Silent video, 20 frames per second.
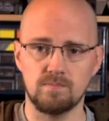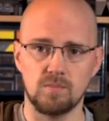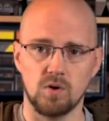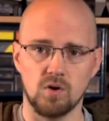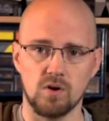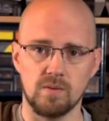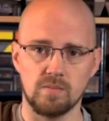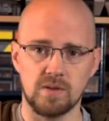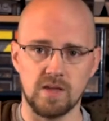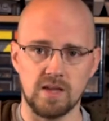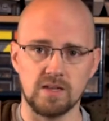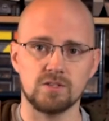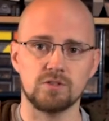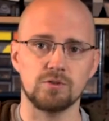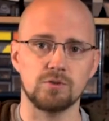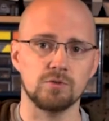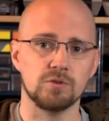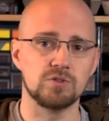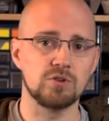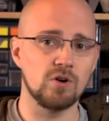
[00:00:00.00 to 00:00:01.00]

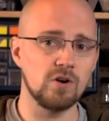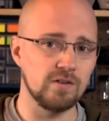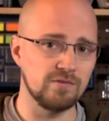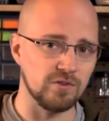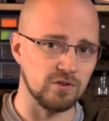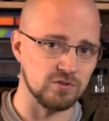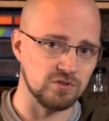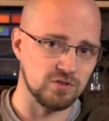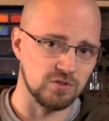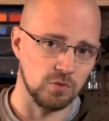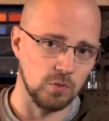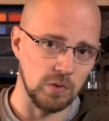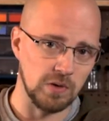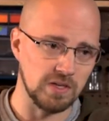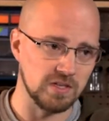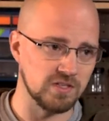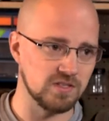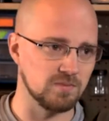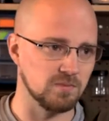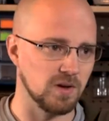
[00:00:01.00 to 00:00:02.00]
MK2. Sorry if there's
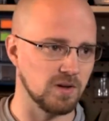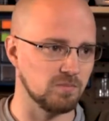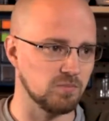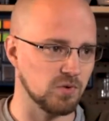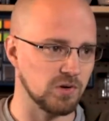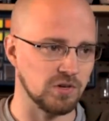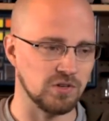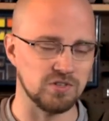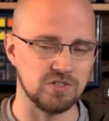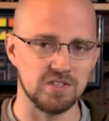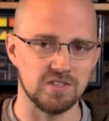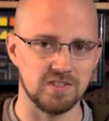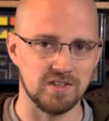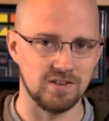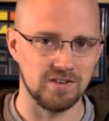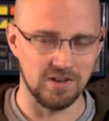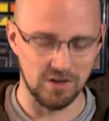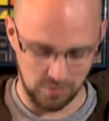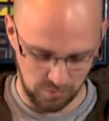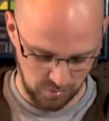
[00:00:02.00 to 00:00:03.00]
noise. My printer's sitting
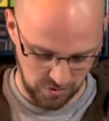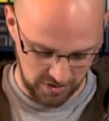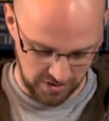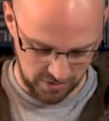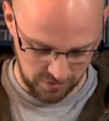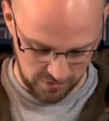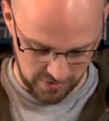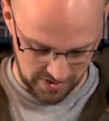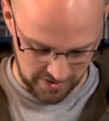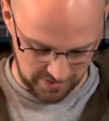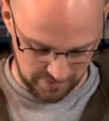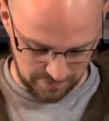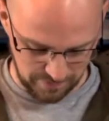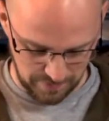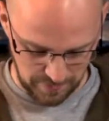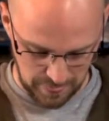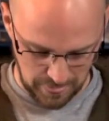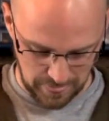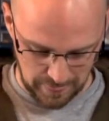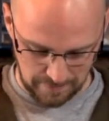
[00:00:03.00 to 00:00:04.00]
down here printing away.
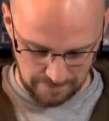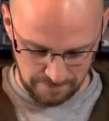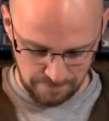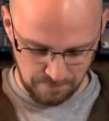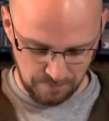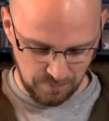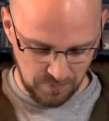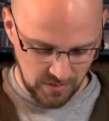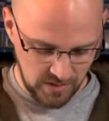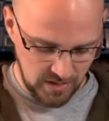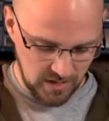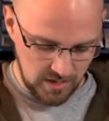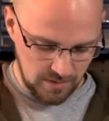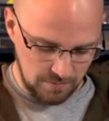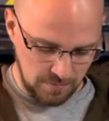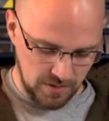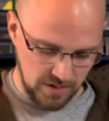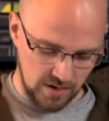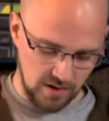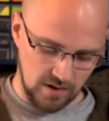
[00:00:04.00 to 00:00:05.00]

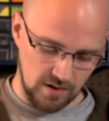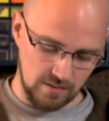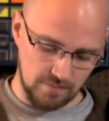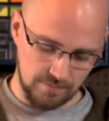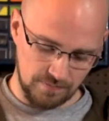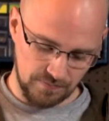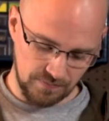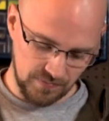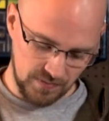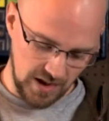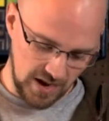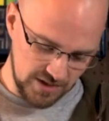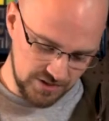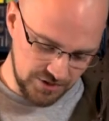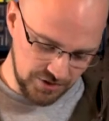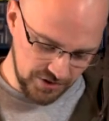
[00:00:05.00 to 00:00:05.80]
But as you